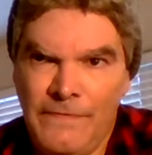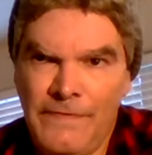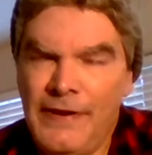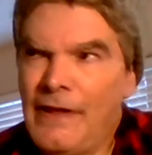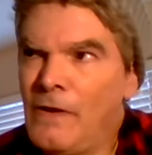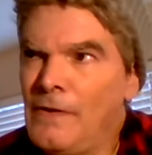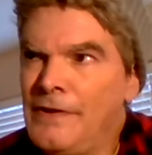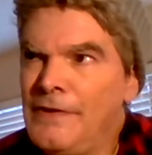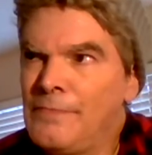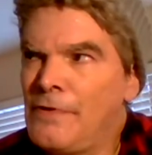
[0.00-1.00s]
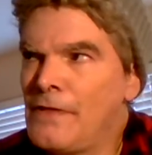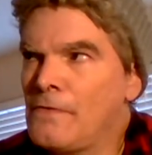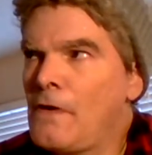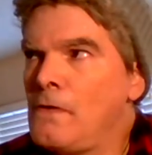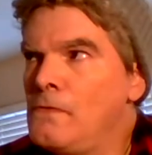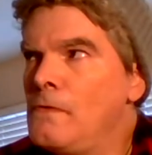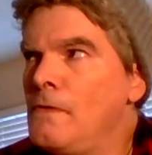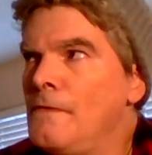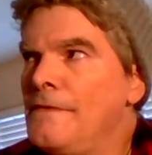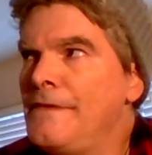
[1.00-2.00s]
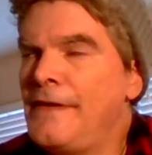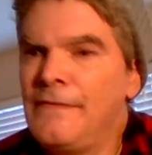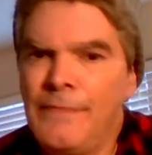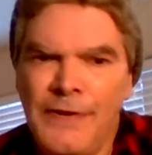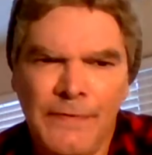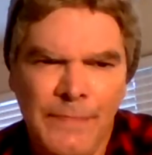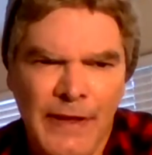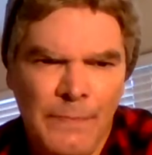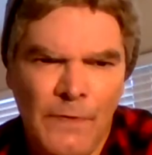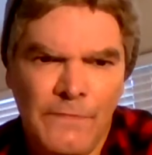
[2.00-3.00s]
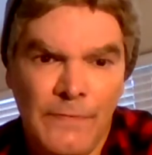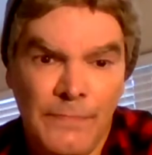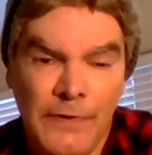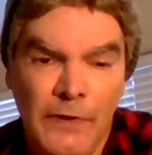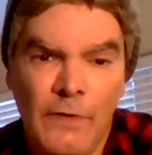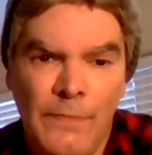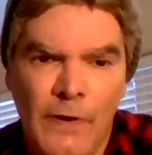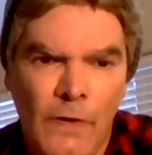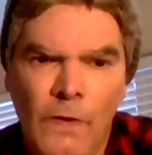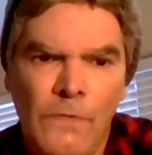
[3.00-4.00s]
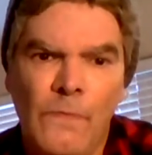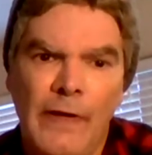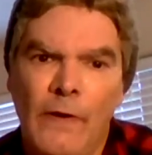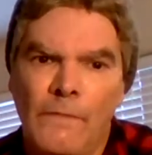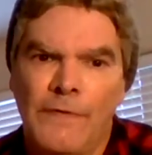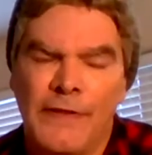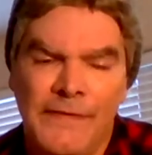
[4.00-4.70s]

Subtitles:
Fidel and his brother Raul sent a bunch of people from Cuba all the way over to